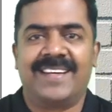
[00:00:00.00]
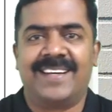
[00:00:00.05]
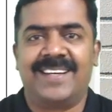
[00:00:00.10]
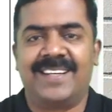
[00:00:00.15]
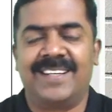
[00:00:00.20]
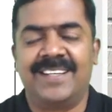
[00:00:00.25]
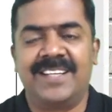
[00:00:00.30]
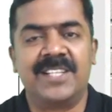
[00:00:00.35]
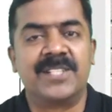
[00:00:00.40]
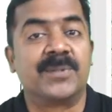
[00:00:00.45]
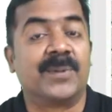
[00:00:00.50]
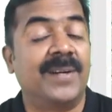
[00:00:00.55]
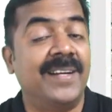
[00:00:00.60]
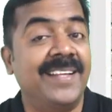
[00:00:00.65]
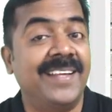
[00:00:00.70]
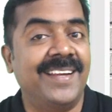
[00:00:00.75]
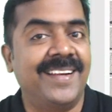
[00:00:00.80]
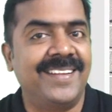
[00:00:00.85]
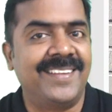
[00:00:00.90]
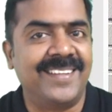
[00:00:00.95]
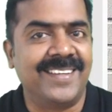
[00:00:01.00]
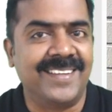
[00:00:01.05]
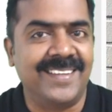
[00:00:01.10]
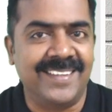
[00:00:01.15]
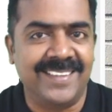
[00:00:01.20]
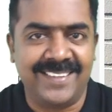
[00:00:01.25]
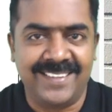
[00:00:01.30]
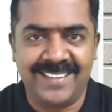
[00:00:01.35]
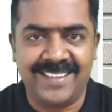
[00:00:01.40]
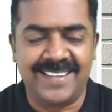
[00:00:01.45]
It's only in
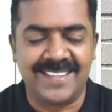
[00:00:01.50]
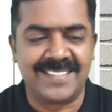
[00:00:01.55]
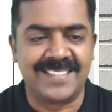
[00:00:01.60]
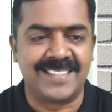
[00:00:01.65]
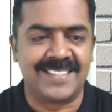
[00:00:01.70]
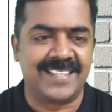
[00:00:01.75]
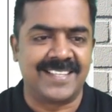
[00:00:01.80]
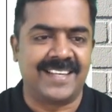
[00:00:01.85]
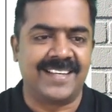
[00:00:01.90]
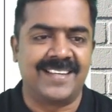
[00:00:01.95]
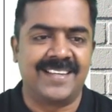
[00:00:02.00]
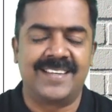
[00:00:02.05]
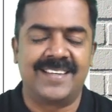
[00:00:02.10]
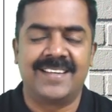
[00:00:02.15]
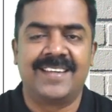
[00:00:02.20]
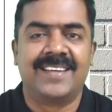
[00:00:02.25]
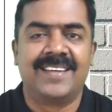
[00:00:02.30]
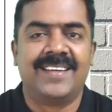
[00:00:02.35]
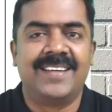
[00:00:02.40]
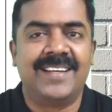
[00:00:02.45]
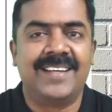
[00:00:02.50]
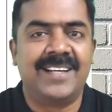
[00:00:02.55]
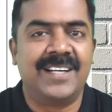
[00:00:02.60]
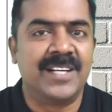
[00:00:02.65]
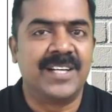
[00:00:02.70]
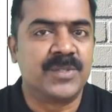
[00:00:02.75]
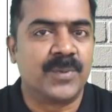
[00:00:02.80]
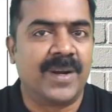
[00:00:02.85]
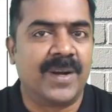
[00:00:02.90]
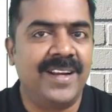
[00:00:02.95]
theory. As it said,
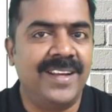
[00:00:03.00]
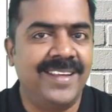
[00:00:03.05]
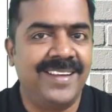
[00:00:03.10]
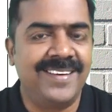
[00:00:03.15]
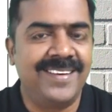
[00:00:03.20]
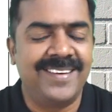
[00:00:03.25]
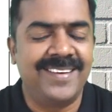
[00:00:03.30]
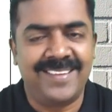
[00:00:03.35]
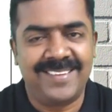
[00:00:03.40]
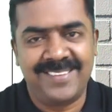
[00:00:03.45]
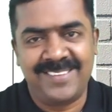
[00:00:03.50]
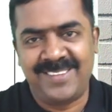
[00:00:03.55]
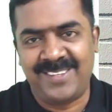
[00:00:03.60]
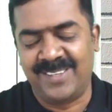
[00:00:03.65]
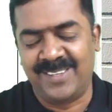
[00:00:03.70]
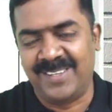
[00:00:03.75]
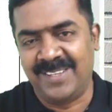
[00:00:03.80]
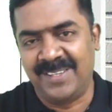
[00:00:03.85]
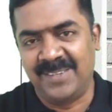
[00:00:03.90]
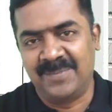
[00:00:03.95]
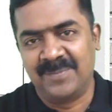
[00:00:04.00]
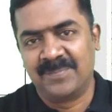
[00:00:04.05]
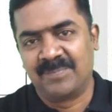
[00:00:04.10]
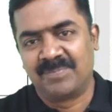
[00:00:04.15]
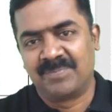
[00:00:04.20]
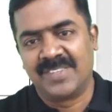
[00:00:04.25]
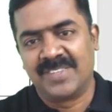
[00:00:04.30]
it is only in theory.